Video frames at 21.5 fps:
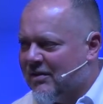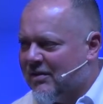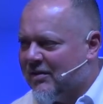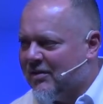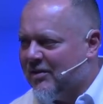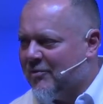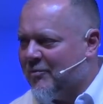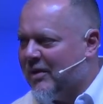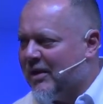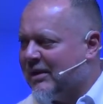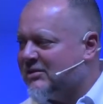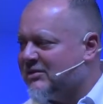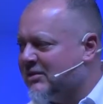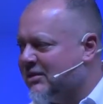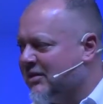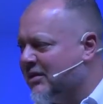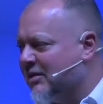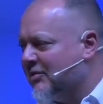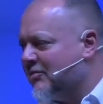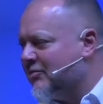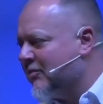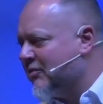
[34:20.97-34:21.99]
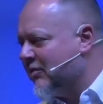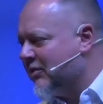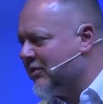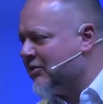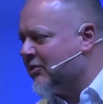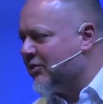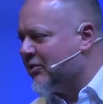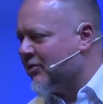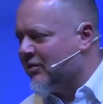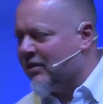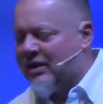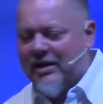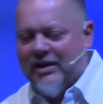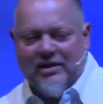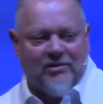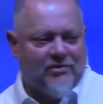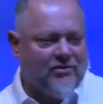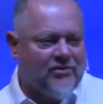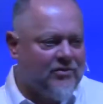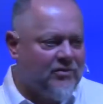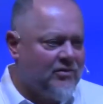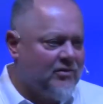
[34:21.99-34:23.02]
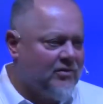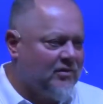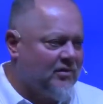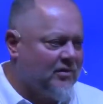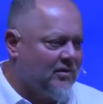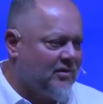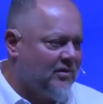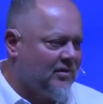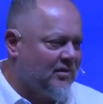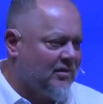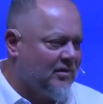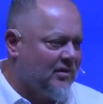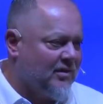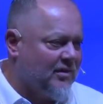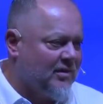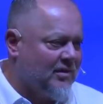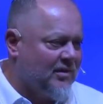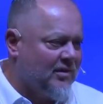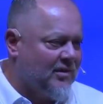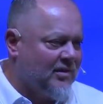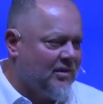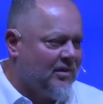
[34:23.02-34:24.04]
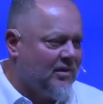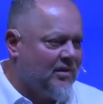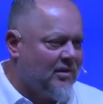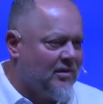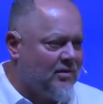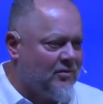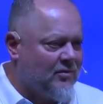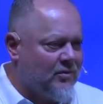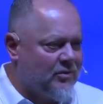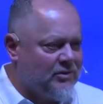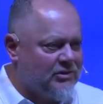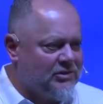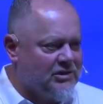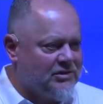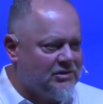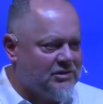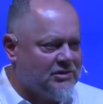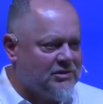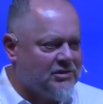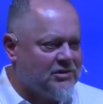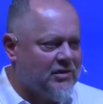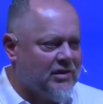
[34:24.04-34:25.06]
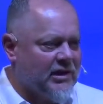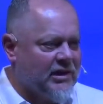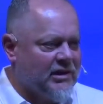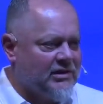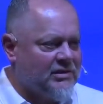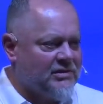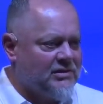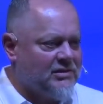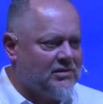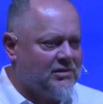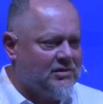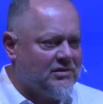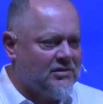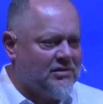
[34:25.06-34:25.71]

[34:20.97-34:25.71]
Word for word: the amazing gift of eternal life through Jesus Christ.